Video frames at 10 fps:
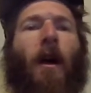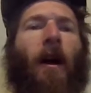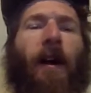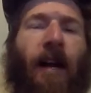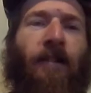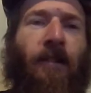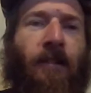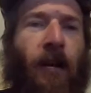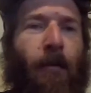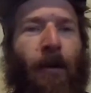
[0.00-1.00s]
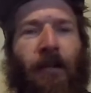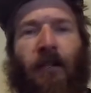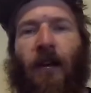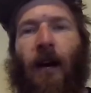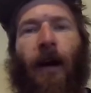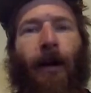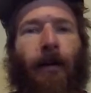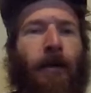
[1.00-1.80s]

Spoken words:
All right, guys, let's talk about this kayak.